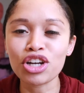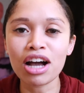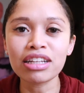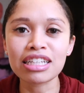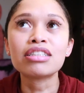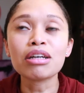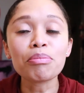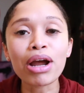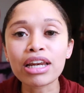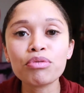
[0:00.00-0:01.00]
You know how like some
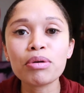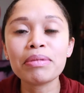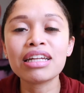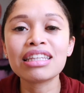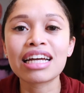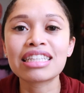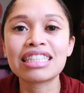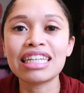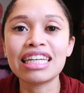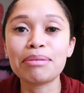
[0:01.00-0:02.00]
pregnant women like
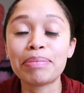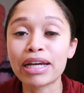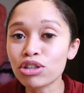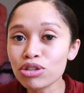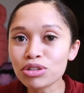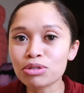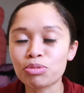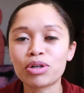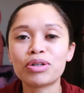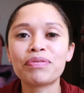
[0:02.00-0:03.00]
to eat pickles?
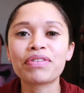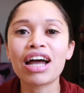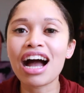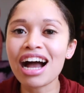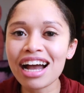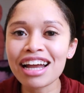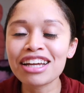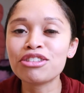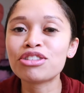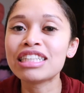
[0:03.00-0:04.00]
Well,
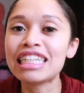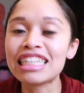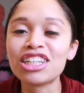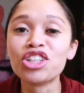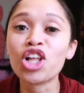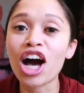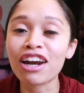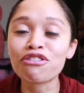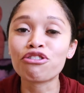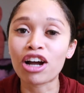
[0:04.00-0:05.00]
I used to eat a
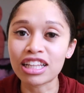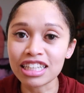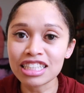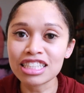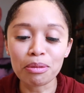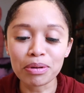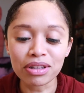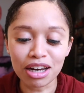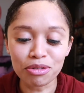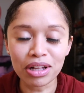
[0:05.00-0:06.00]
lot of relish. I would put
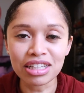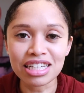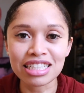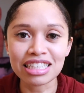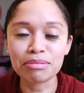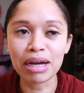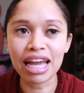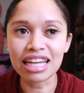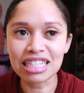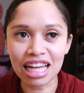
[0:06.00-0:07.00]
a lot of relish in my
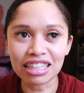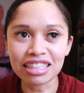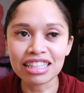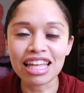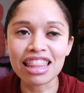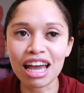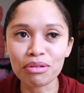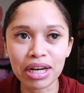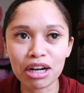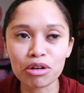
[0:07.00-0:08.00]
egg salad, and
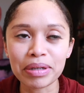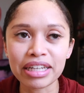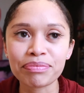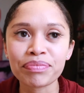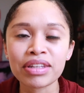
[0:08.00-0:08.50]
that would help me.